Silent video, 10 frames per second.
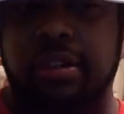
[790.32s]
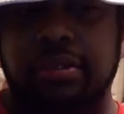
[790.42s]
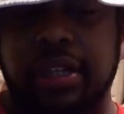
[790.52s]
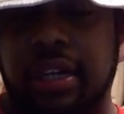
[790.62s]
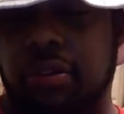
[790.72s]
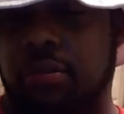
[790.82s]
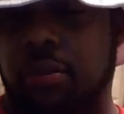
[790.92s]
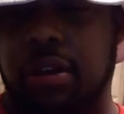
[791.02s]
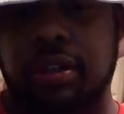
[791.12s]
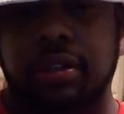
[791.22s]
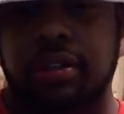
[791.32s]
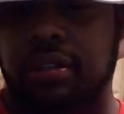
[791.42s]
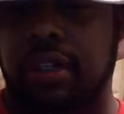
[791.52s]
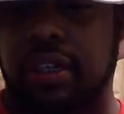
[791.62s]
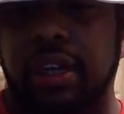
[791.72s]
that have worked,
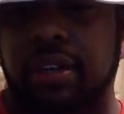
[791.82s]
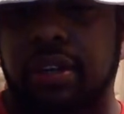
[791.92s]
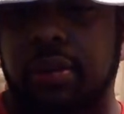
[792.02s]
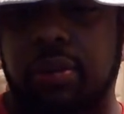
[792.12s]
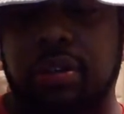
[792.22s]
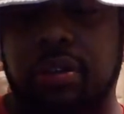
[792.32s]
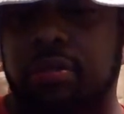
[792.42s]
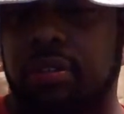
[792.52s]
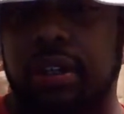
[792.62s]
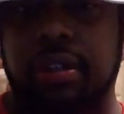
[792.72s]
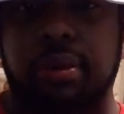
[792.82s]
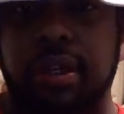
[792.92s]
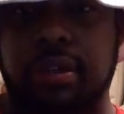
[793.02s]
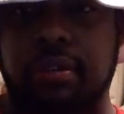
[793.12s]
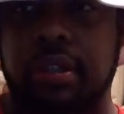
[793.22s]
that works really
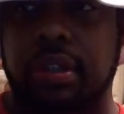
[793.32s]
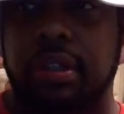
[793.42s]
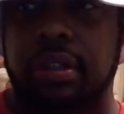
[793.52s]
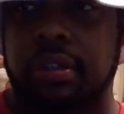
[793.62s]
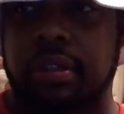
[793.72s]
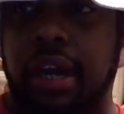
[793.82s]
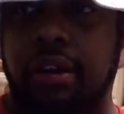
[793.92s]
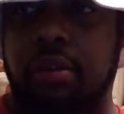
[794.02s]
well, like